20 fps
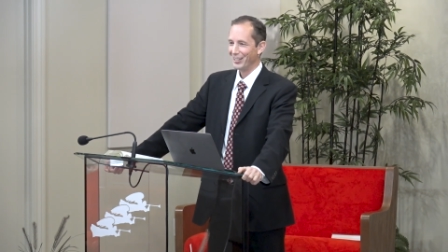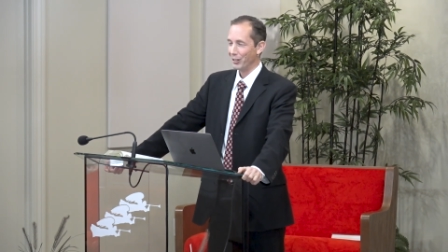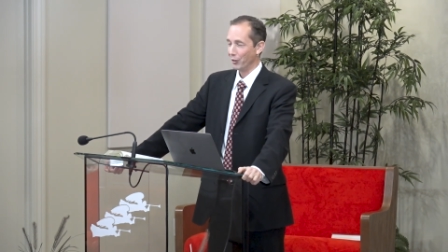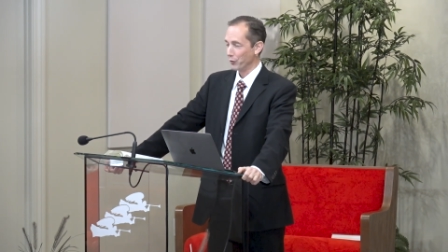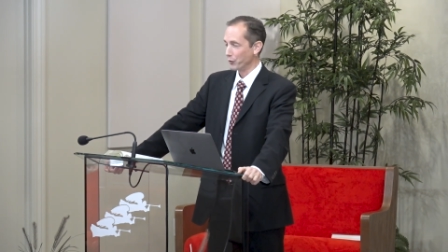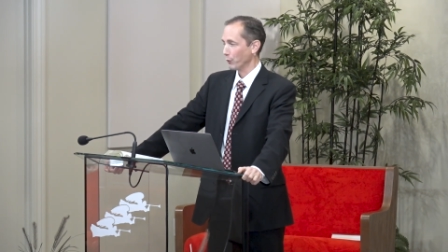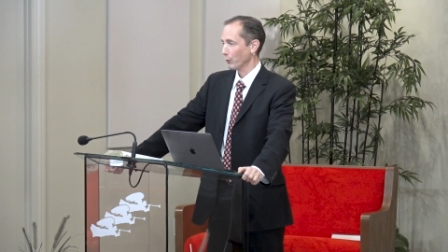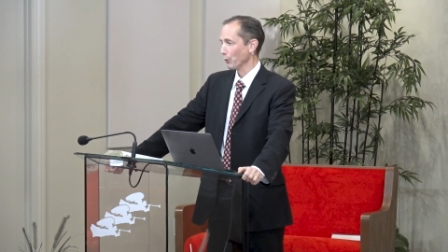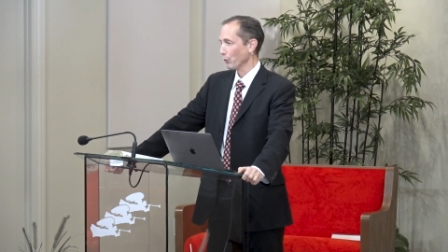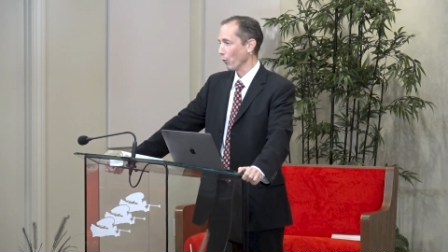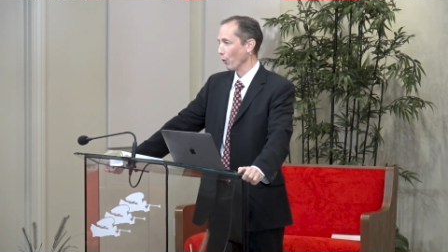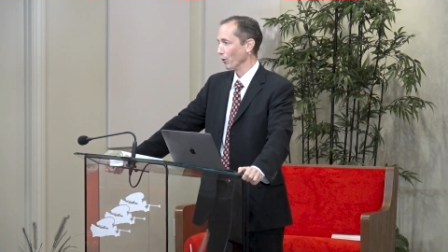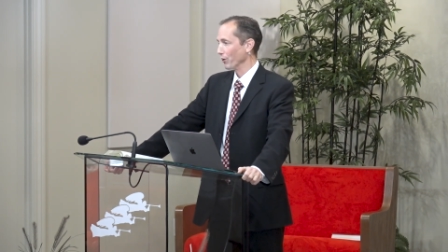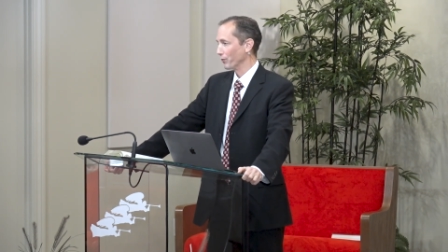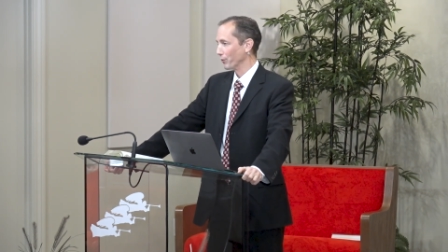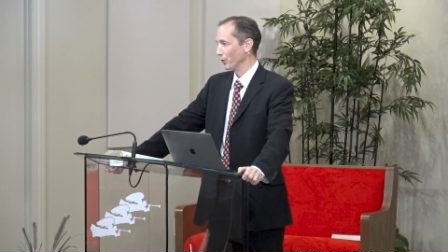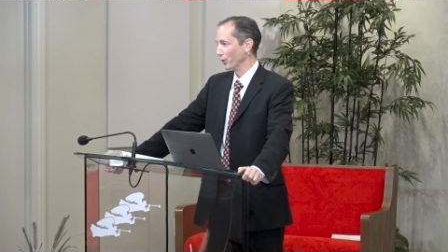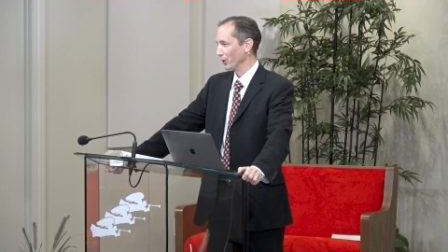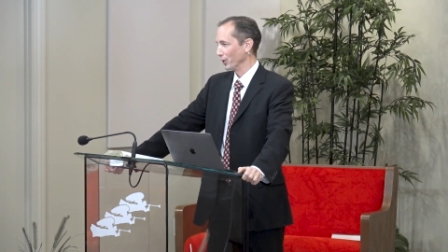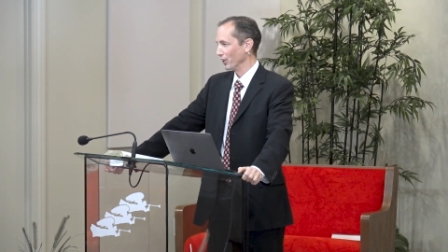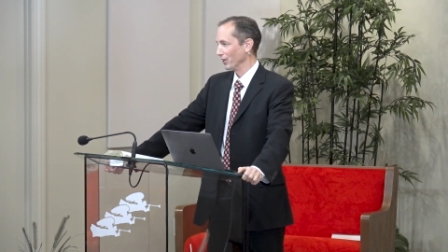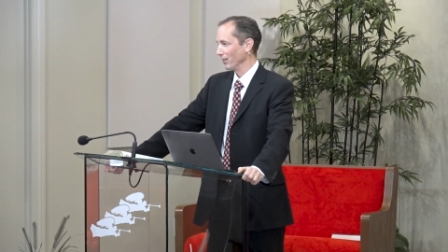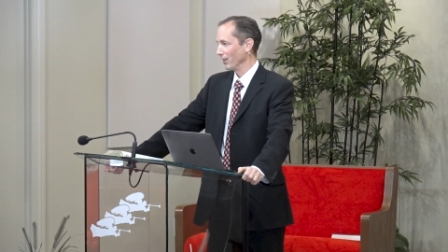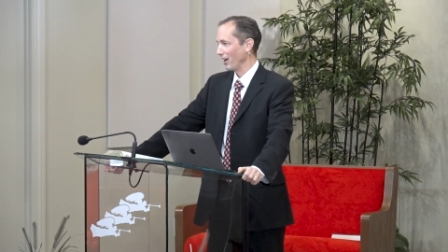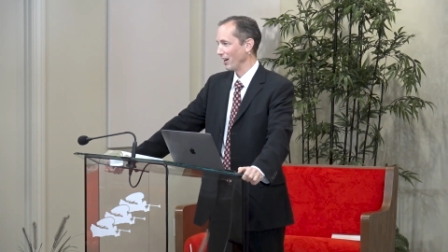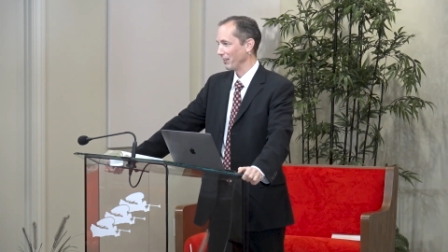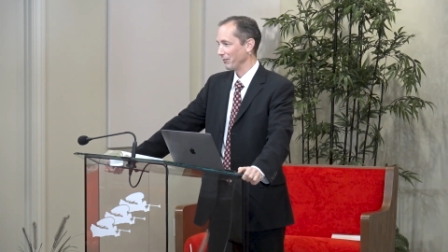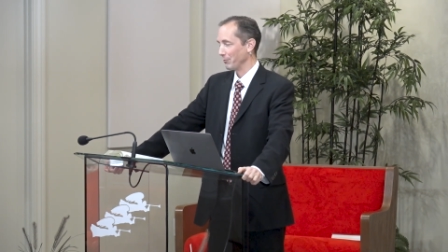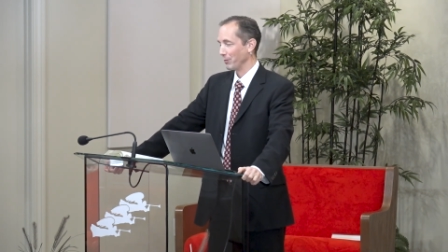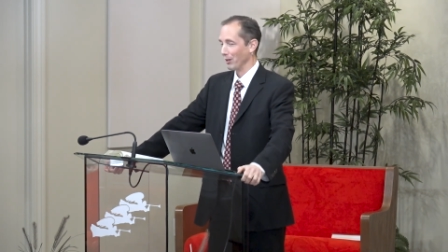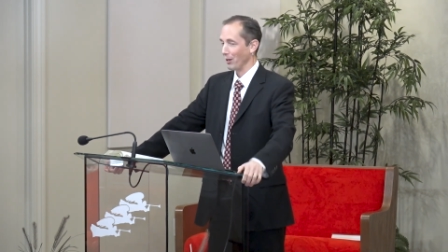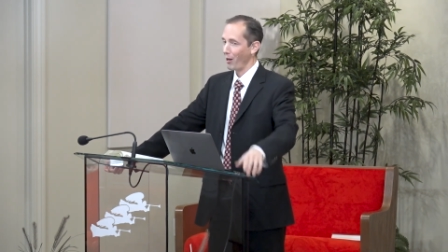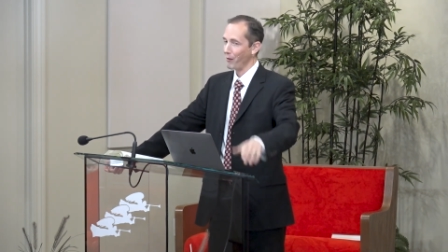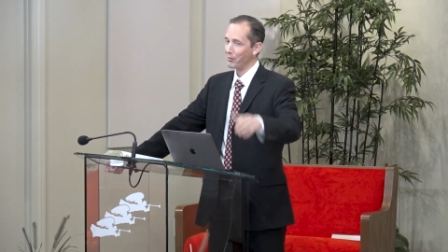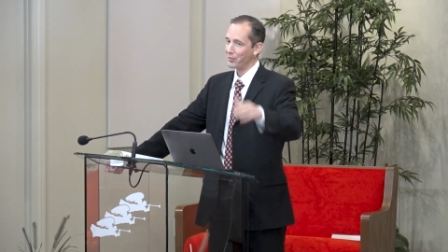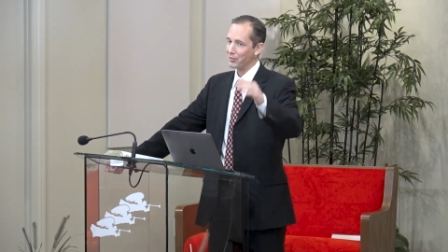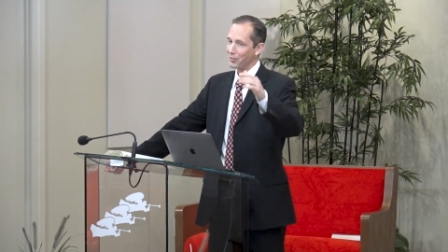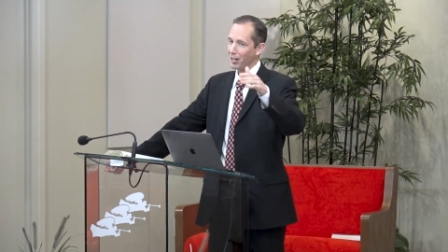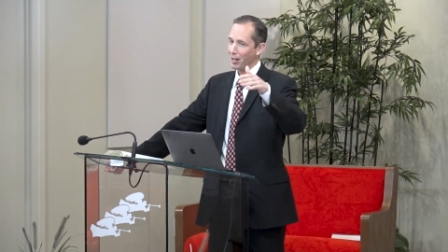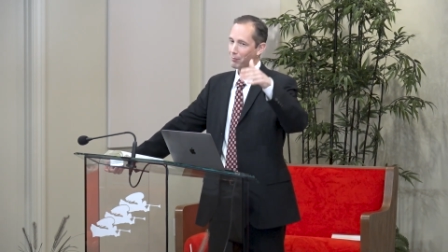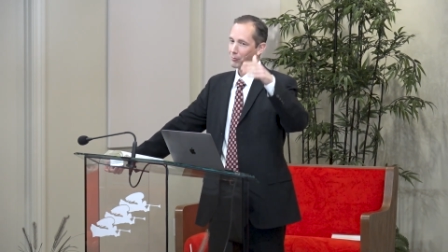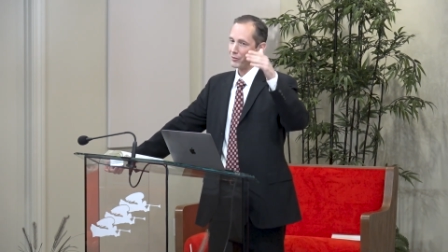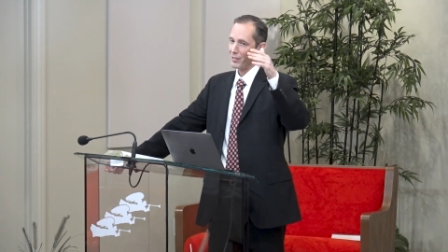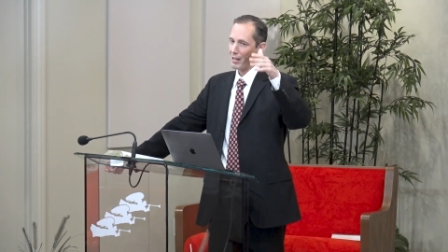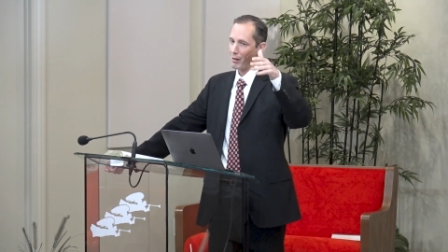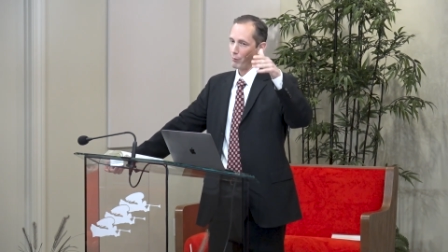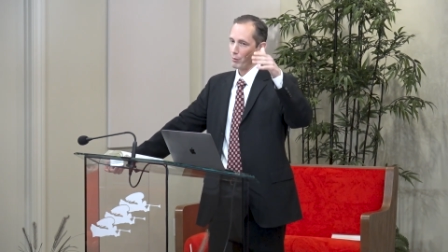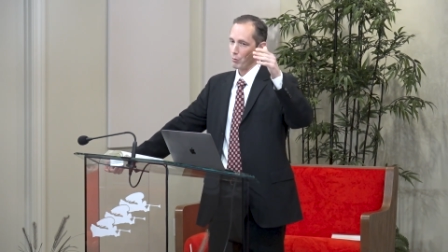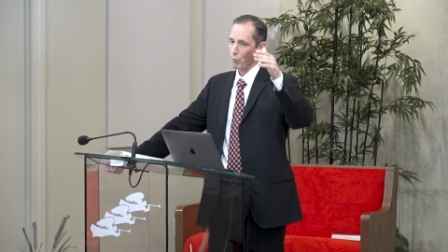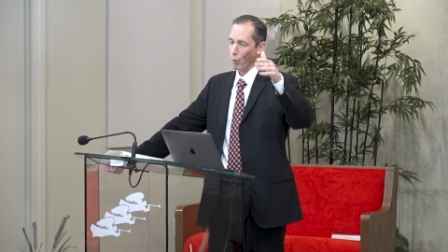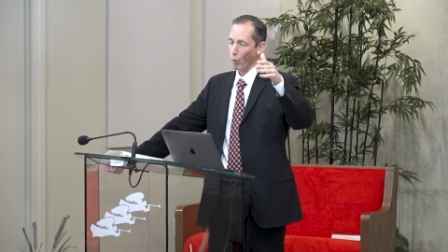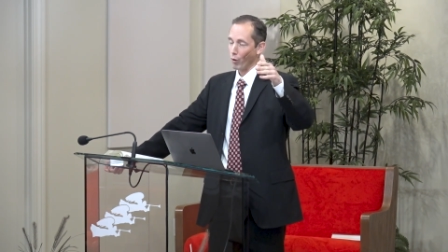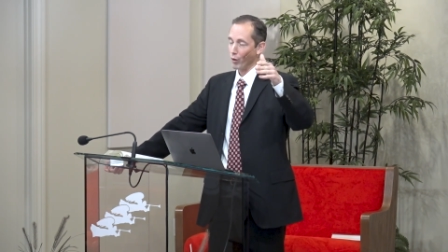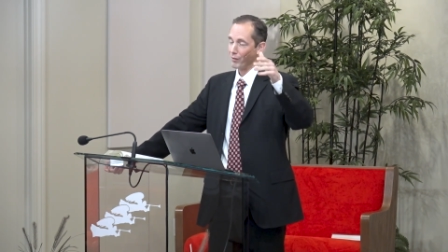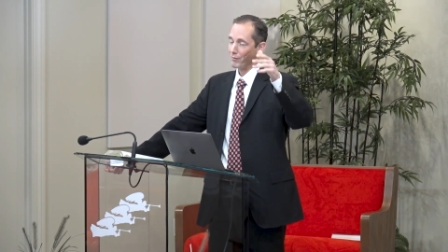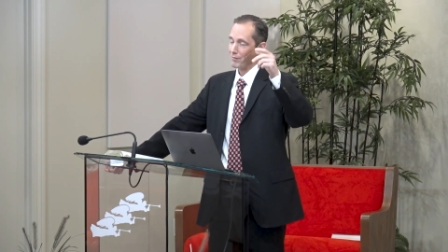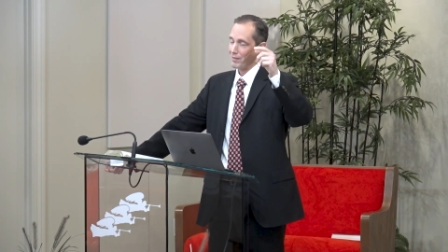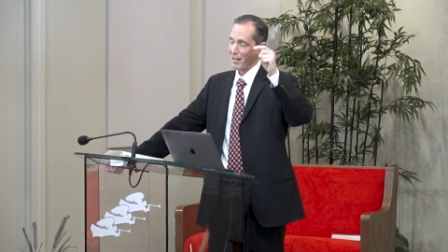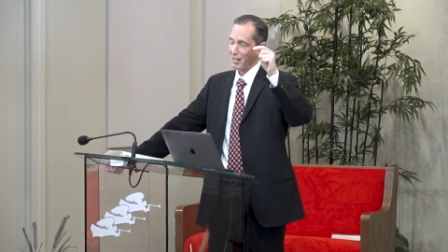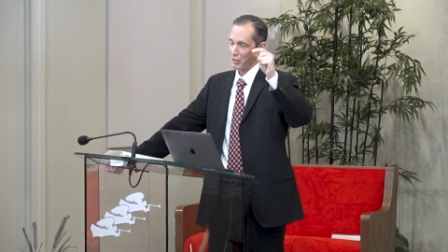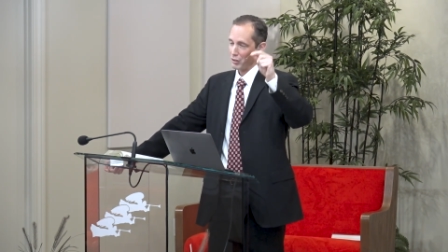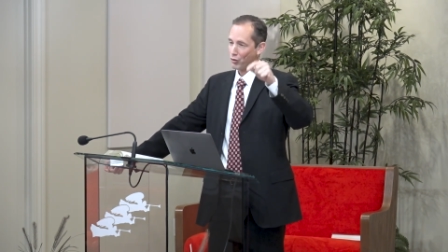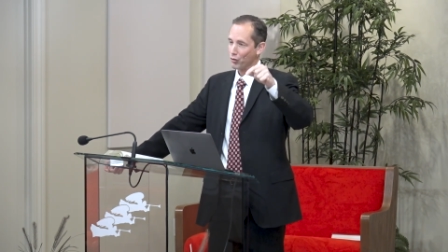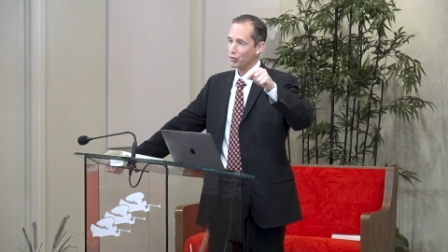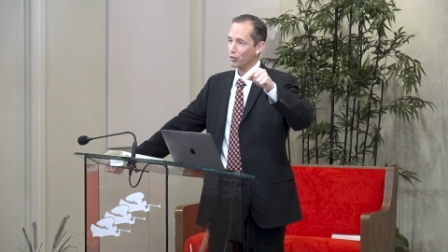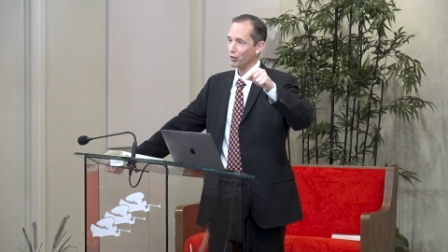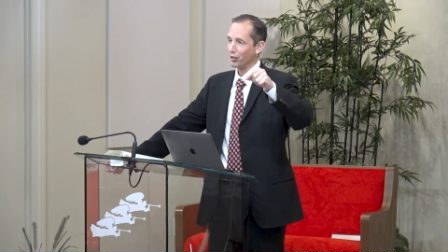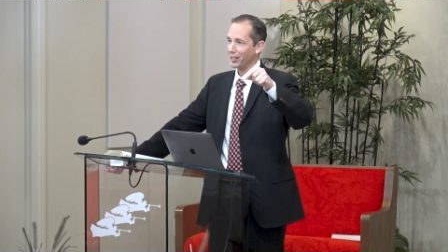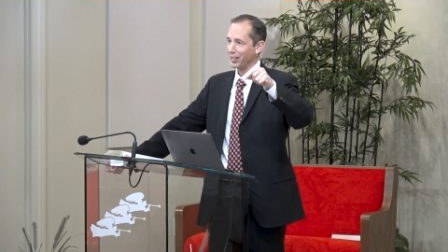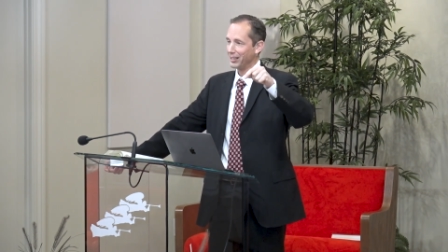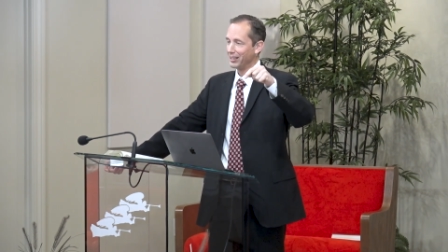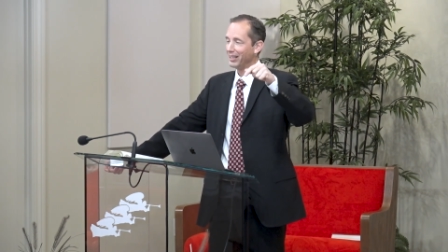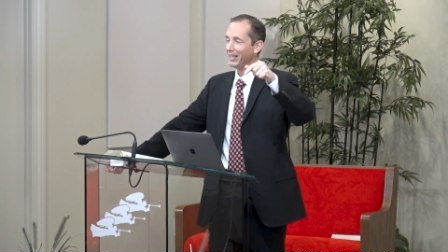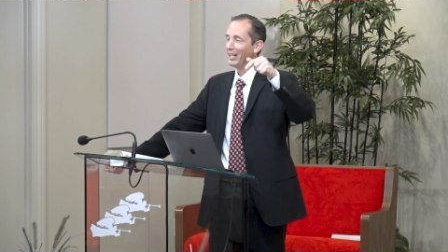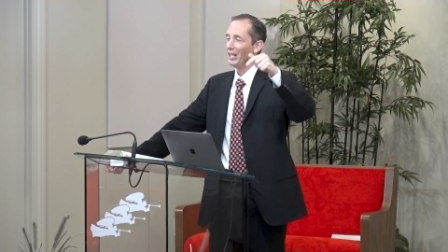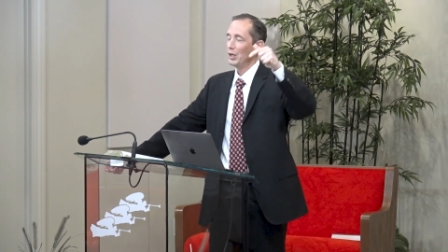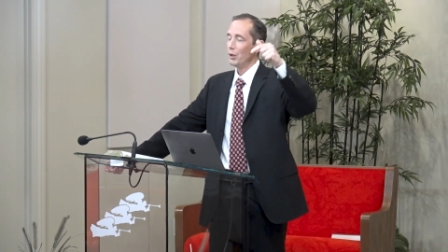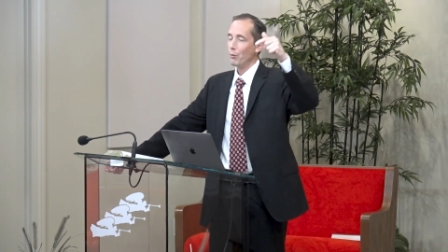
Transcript: There is a reward for a good life, but oftentimes that reward, in fact, usually,